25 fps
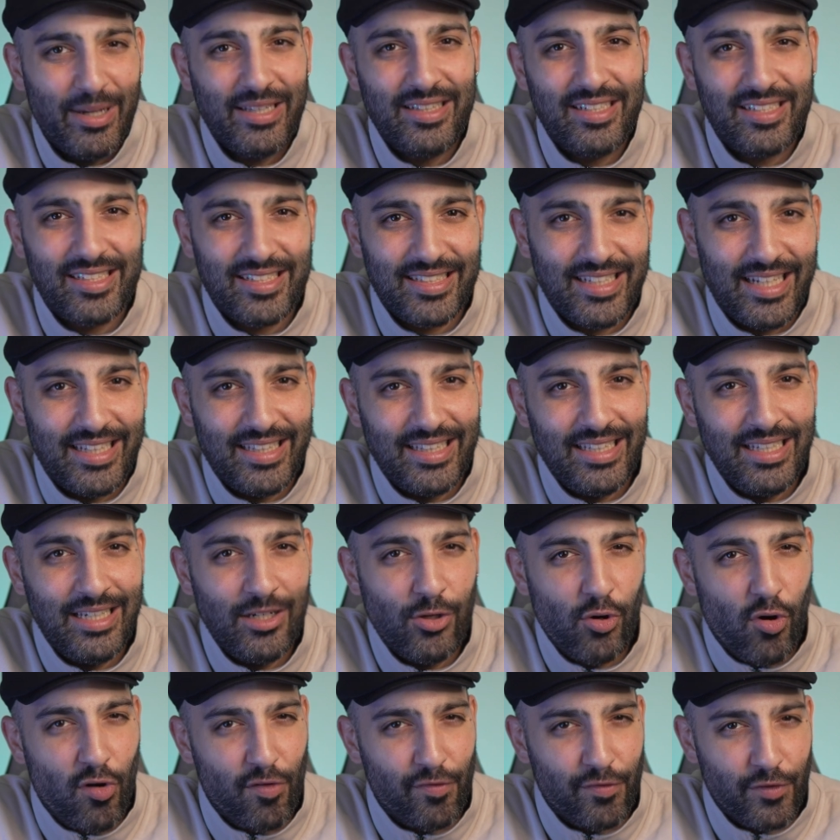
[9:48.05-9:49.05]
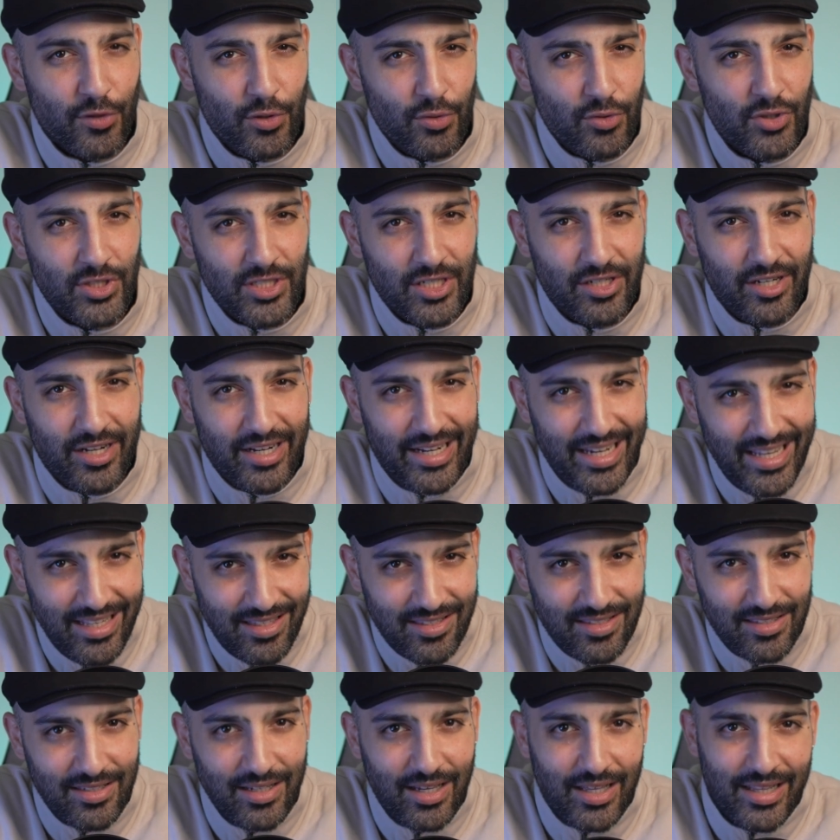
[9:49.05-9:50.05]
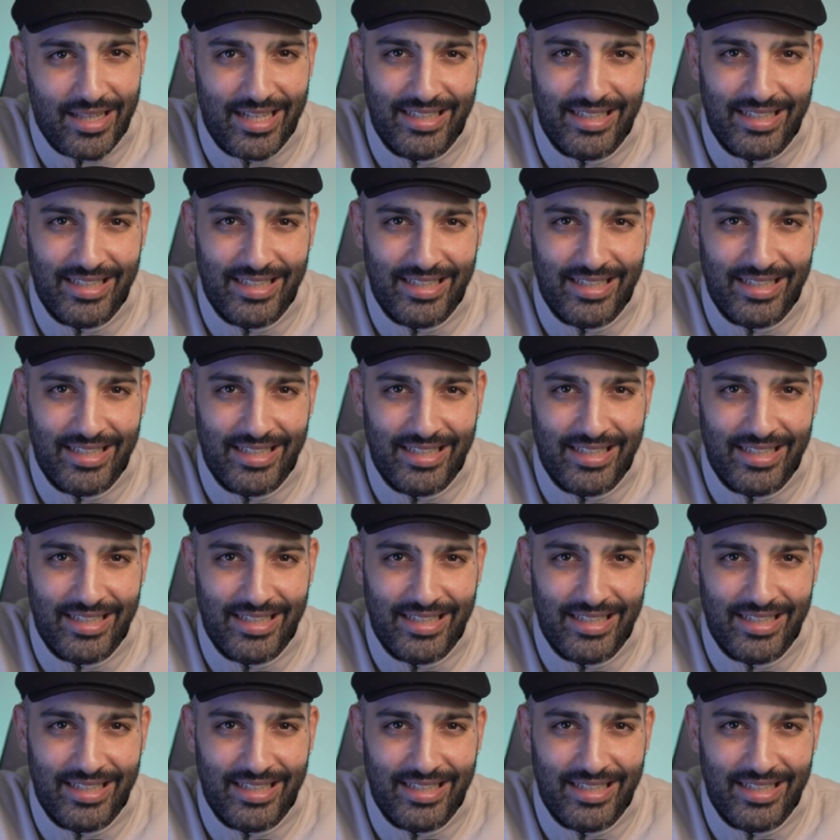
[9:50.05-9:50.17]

understanding of user needs